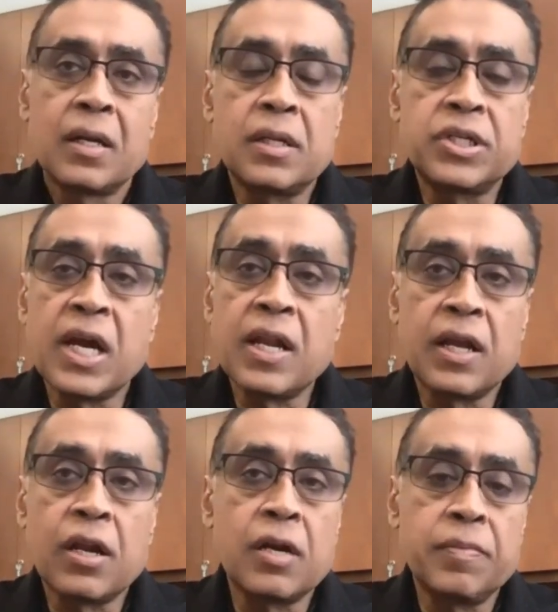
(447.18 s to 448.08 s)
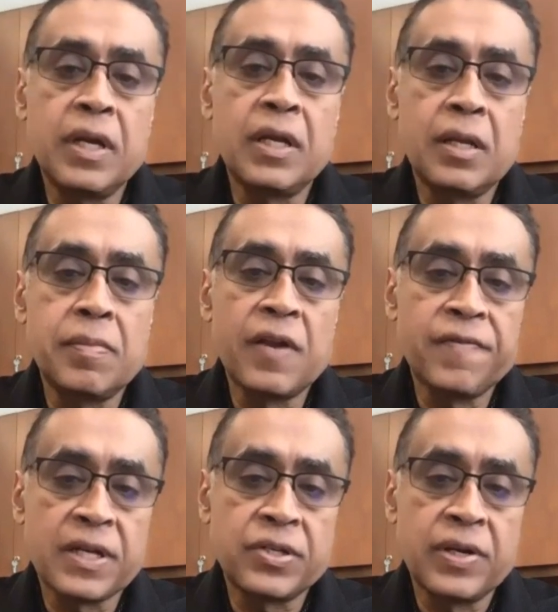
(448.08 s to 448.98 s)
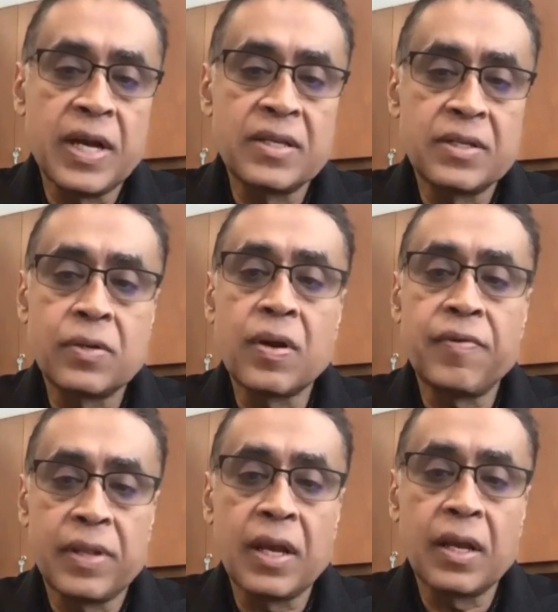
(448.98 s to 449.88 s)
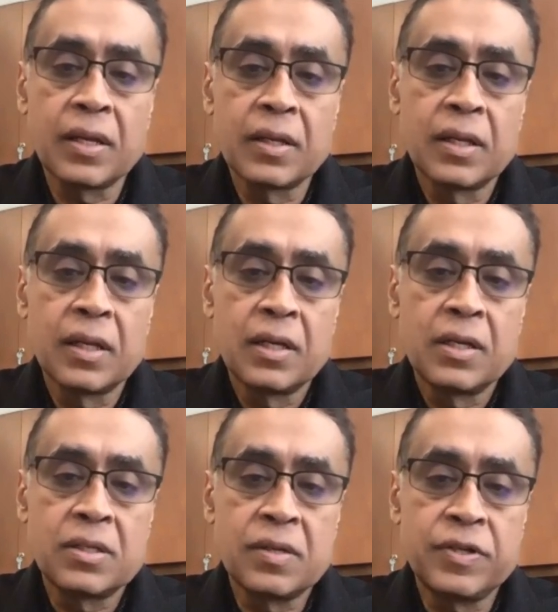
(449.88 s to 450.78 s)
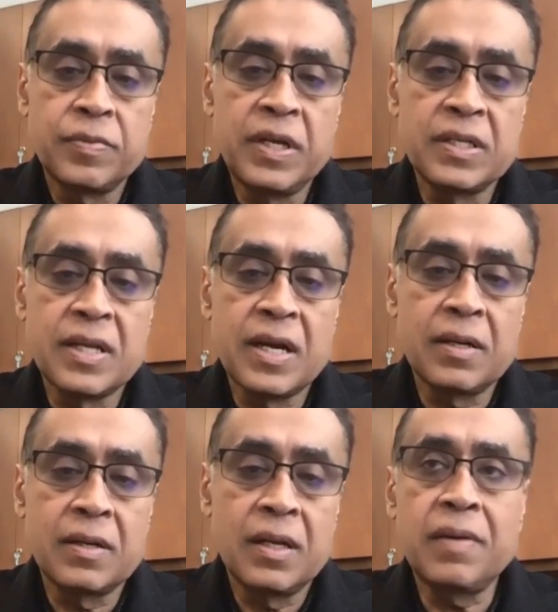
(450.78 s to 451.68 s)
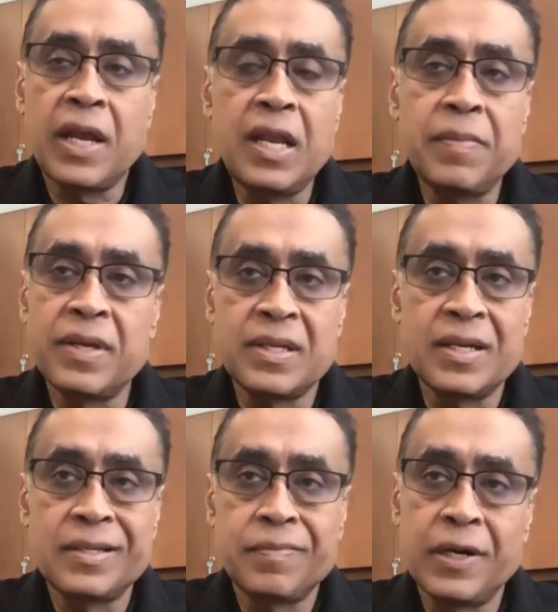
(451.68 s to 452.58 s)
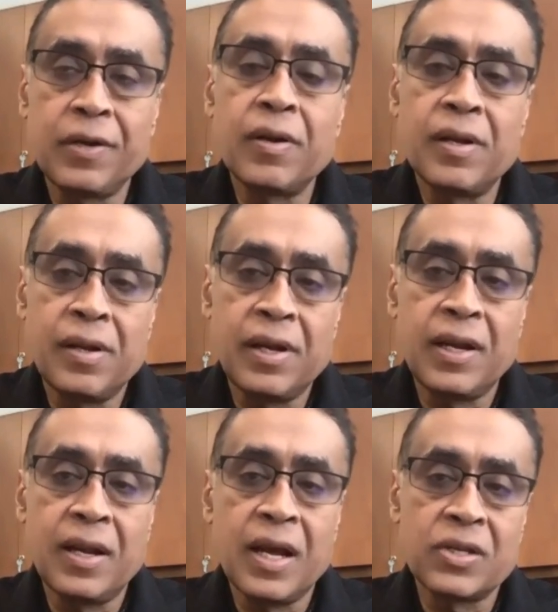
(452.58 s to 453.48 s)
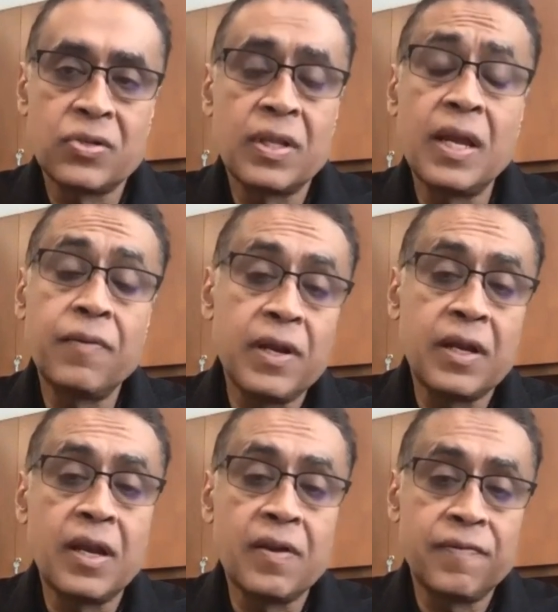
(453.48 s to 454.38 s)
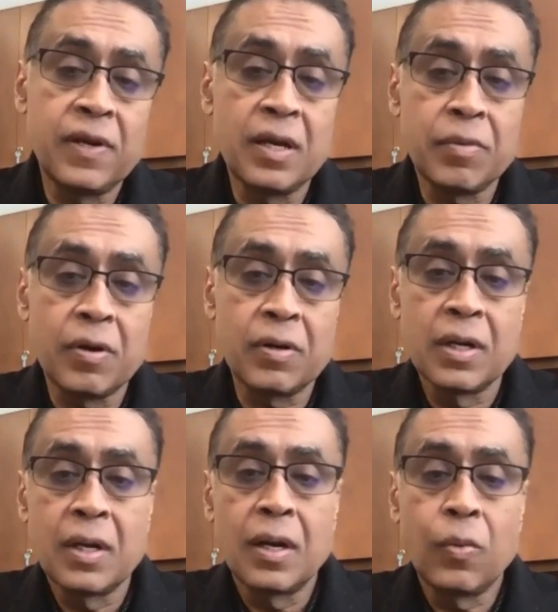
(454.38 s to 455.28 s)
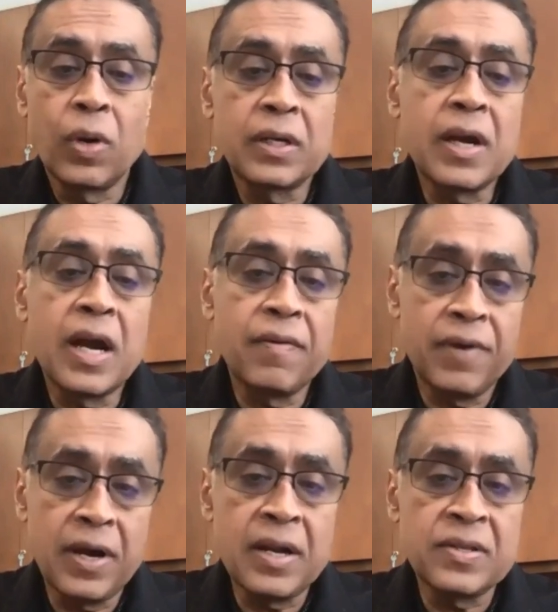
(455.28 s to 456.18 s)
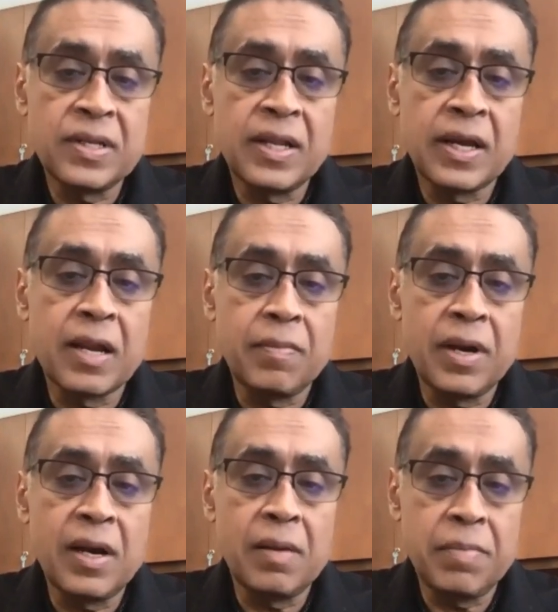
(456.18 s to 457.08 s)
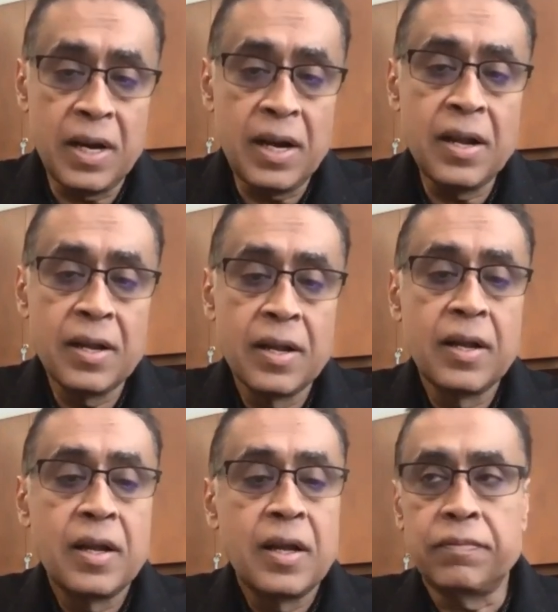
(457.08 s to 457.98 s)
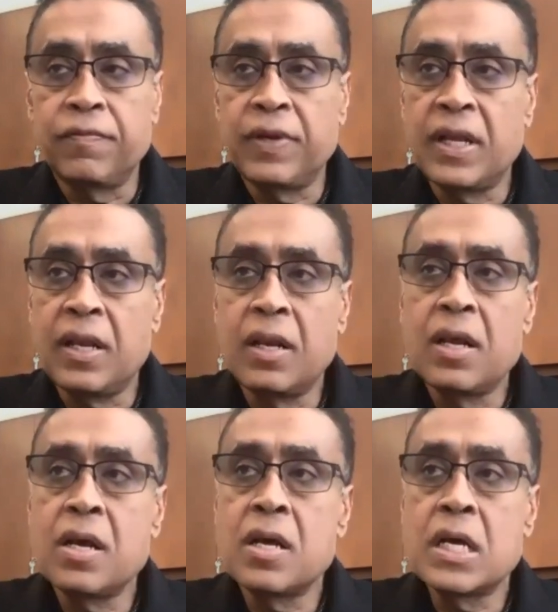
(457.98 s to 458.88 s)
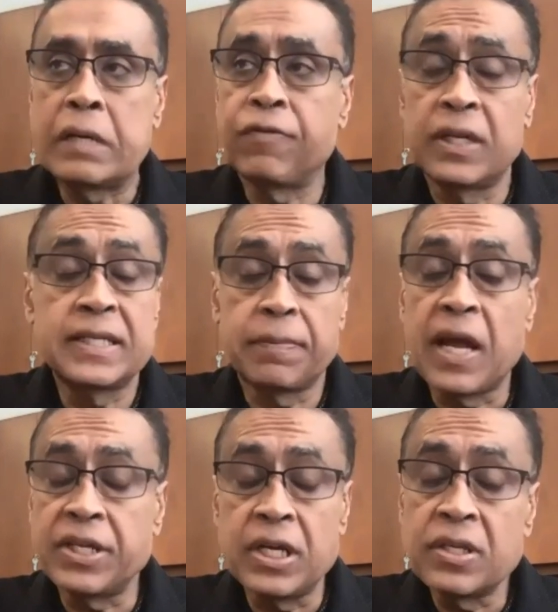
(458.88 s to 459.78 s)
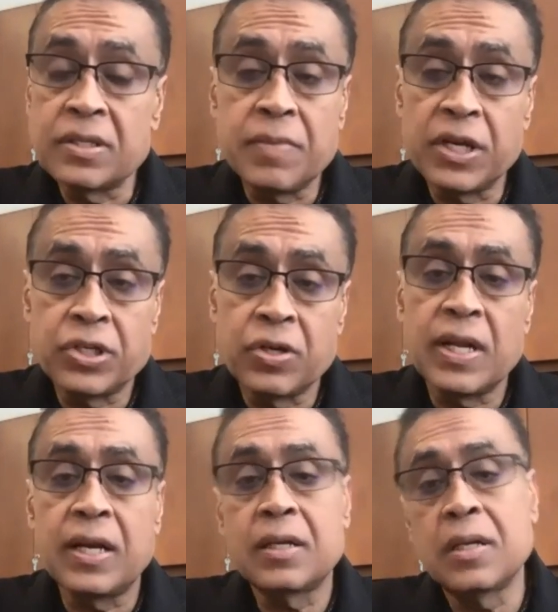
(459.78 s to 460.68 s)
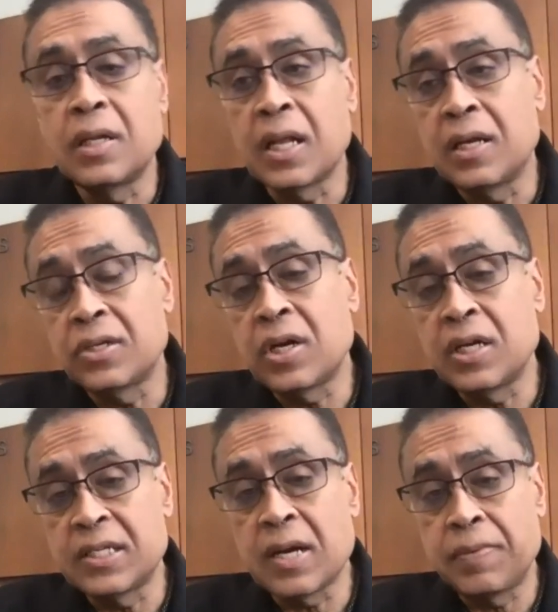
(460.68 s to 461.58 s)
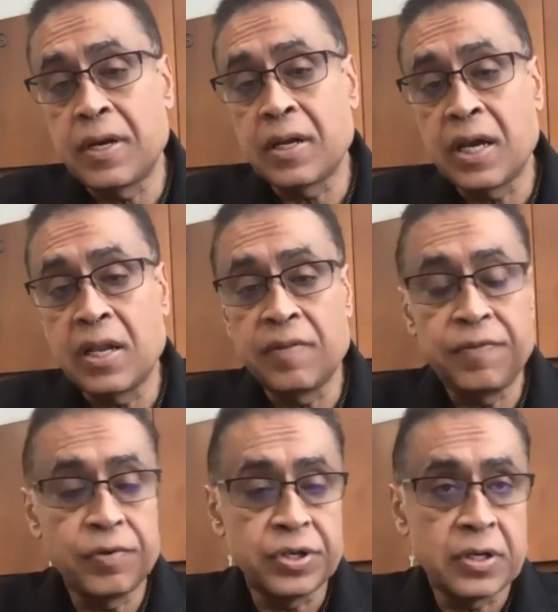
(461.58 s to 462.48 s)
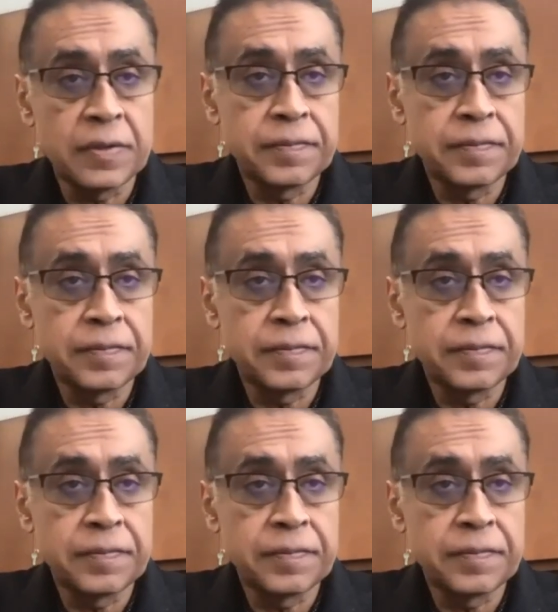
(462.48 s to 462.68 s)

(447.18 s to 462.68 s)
China cannot be the manufacturing answer to everything. So which means that any business, particularly retail, has to think very carefully about what kind of redundancy they can build within for their supply chains, make sure that it's not disrupted again in the future.